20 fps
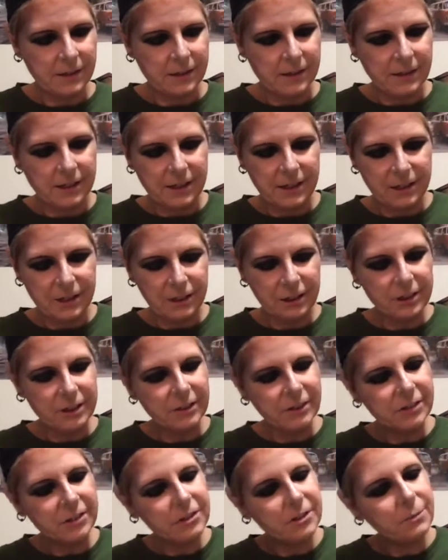It
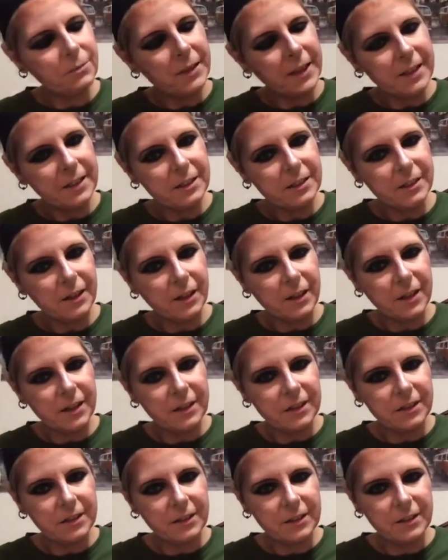shifts from like
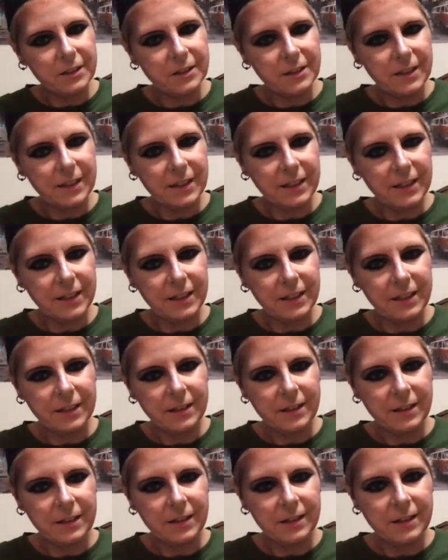dark to
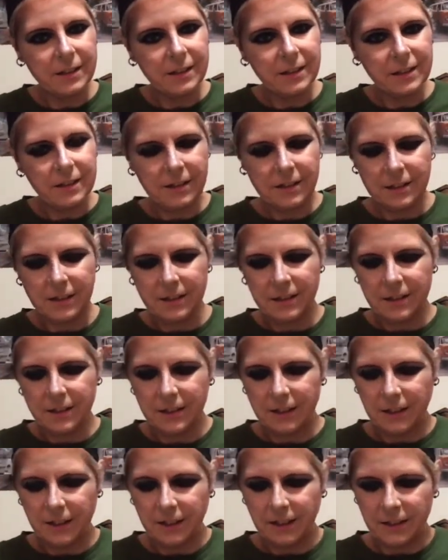green,
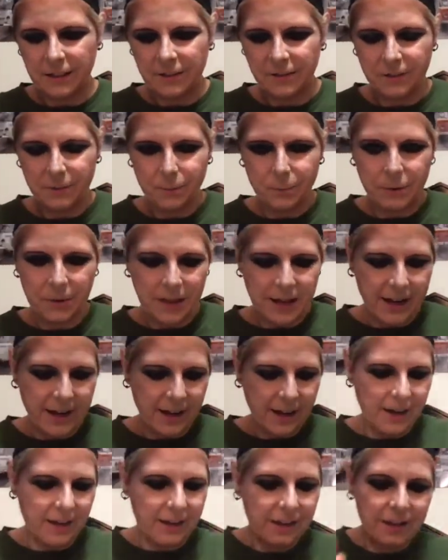like kind of a
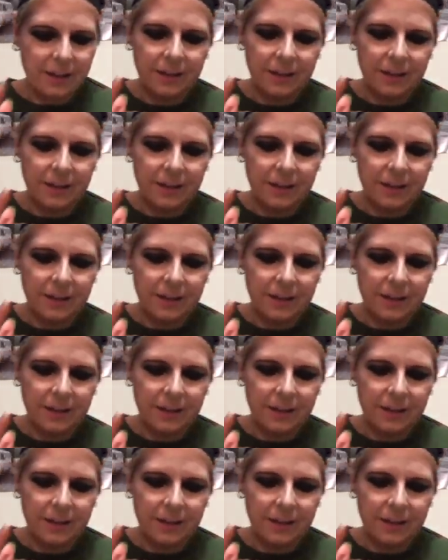black.